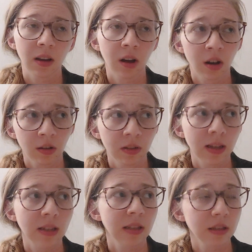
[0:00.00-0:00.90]
all of
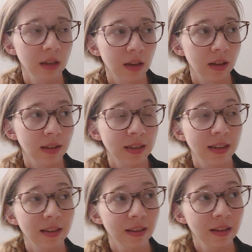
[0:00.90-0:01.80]
these
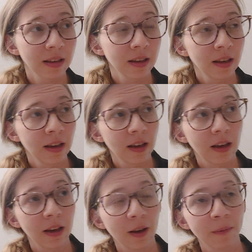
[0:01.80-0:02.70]
zin,
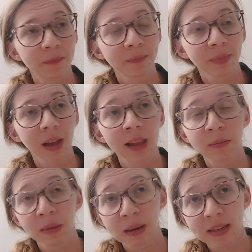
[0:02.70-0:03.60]

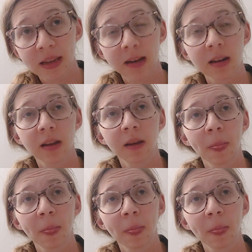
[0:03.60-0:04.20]
alimemazin.